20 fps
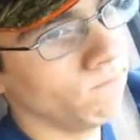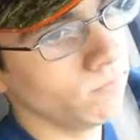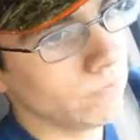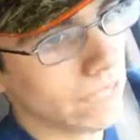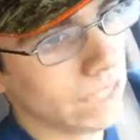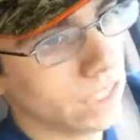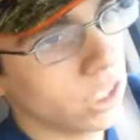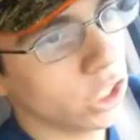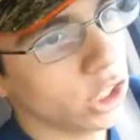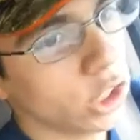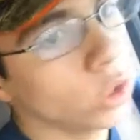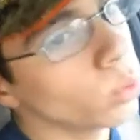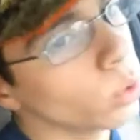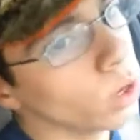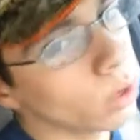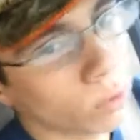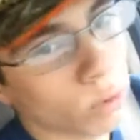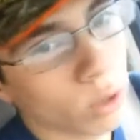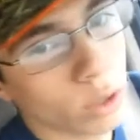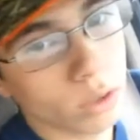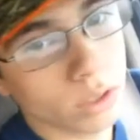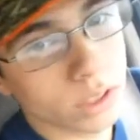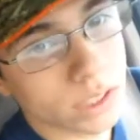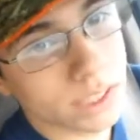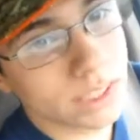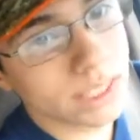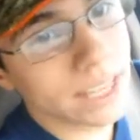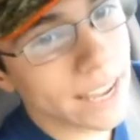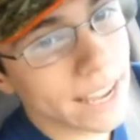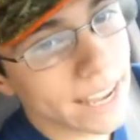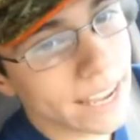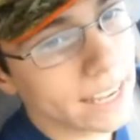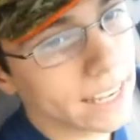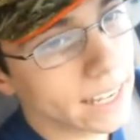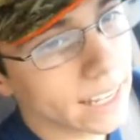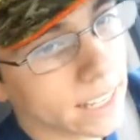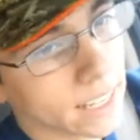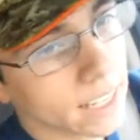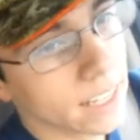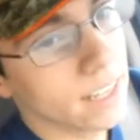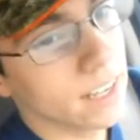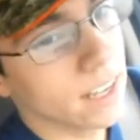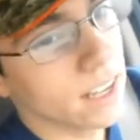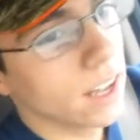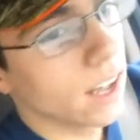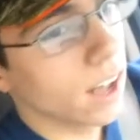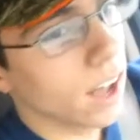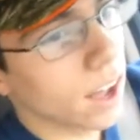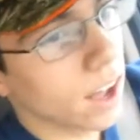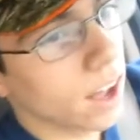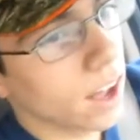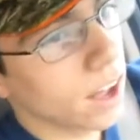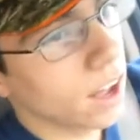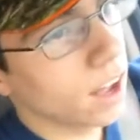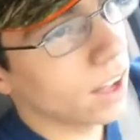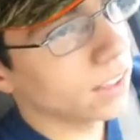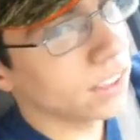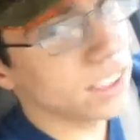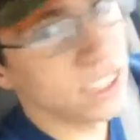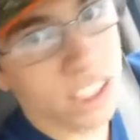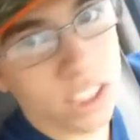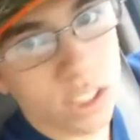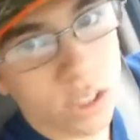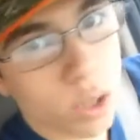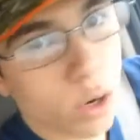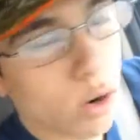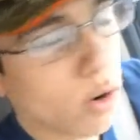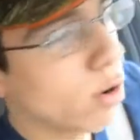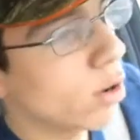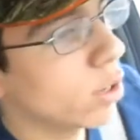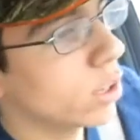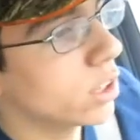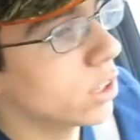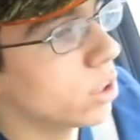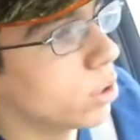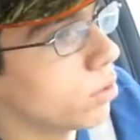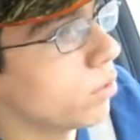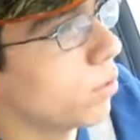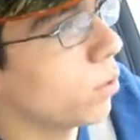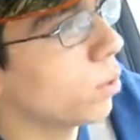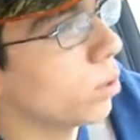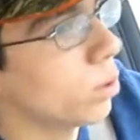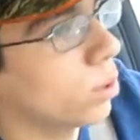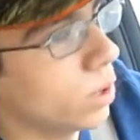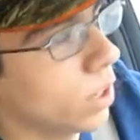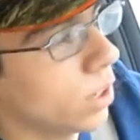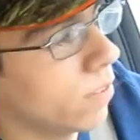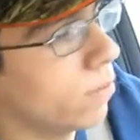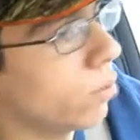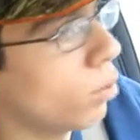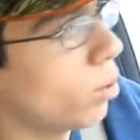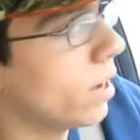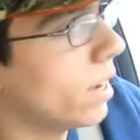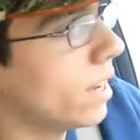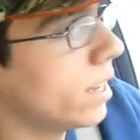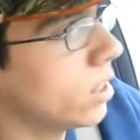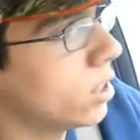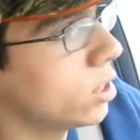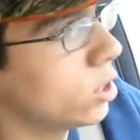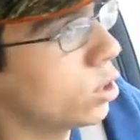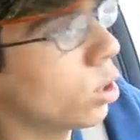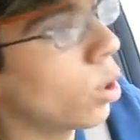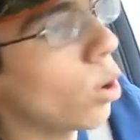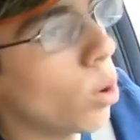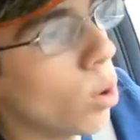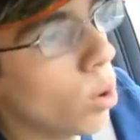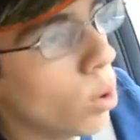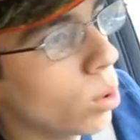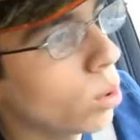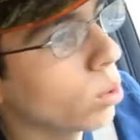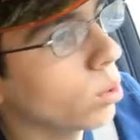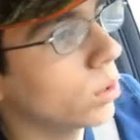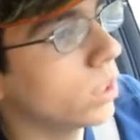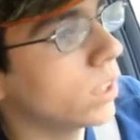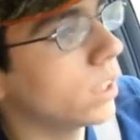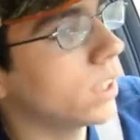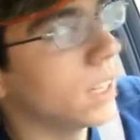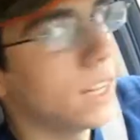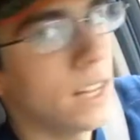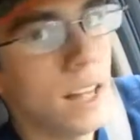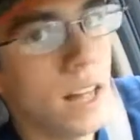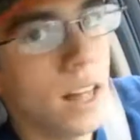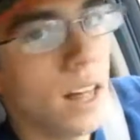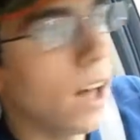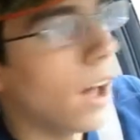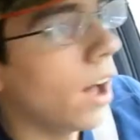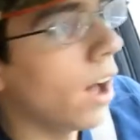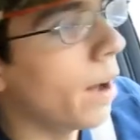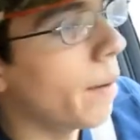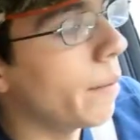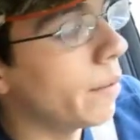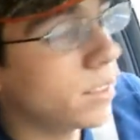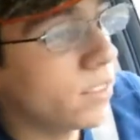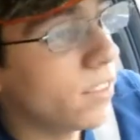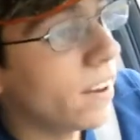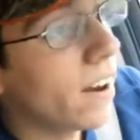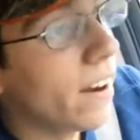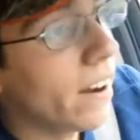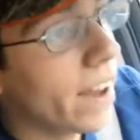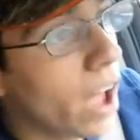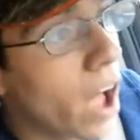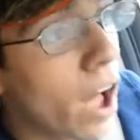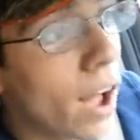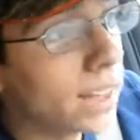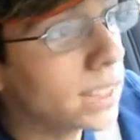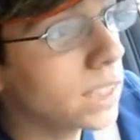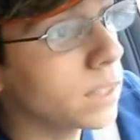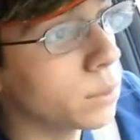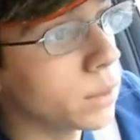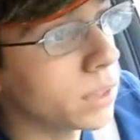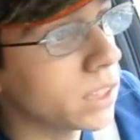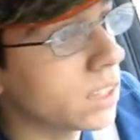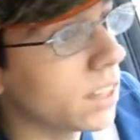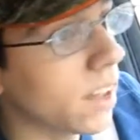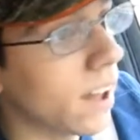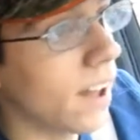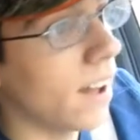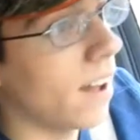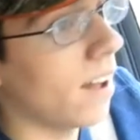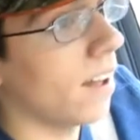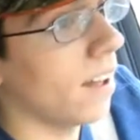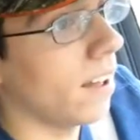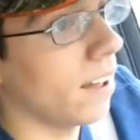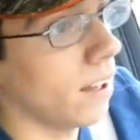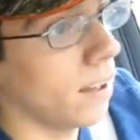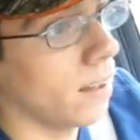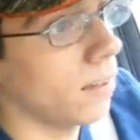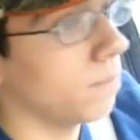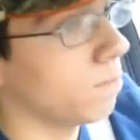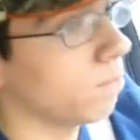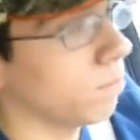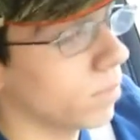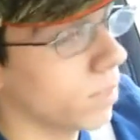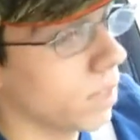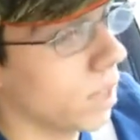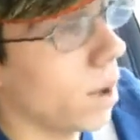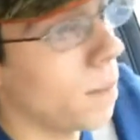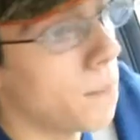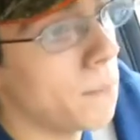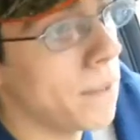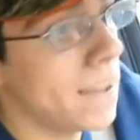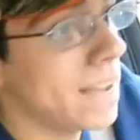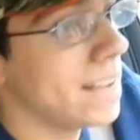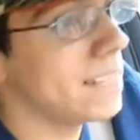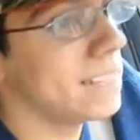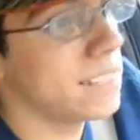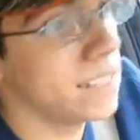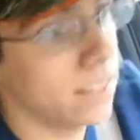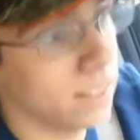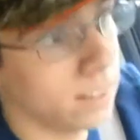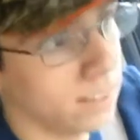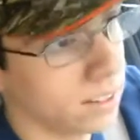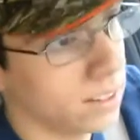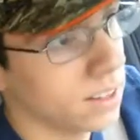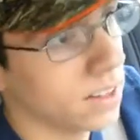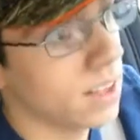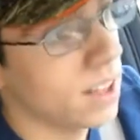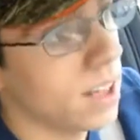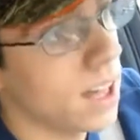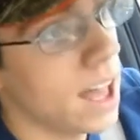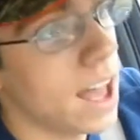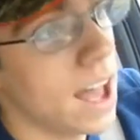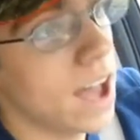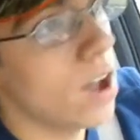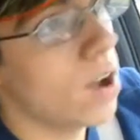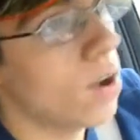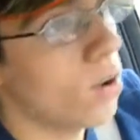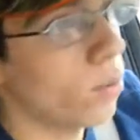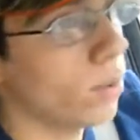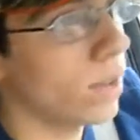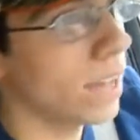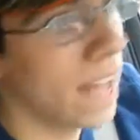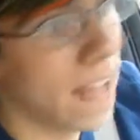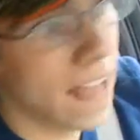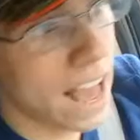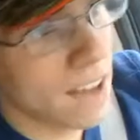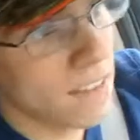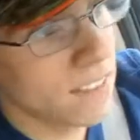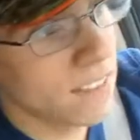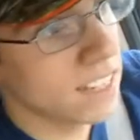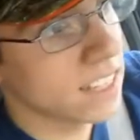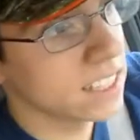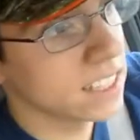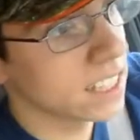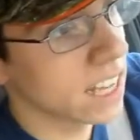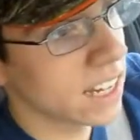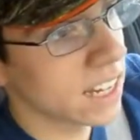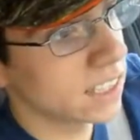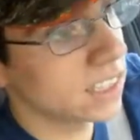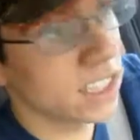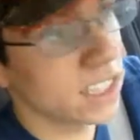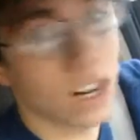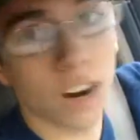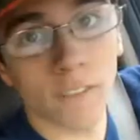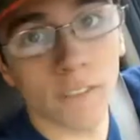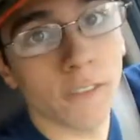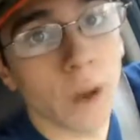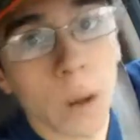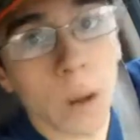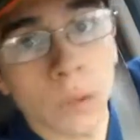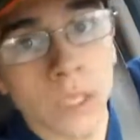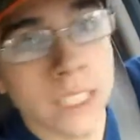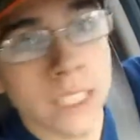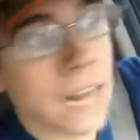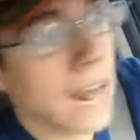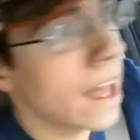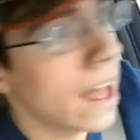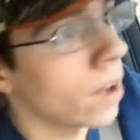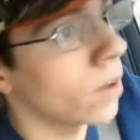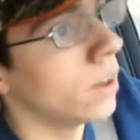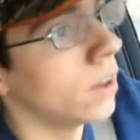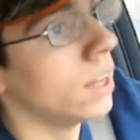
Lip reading: It tells you what roads to take, detours to avoid tolls. It's very awesome. It's amazing how we have this, and it's in our phones now.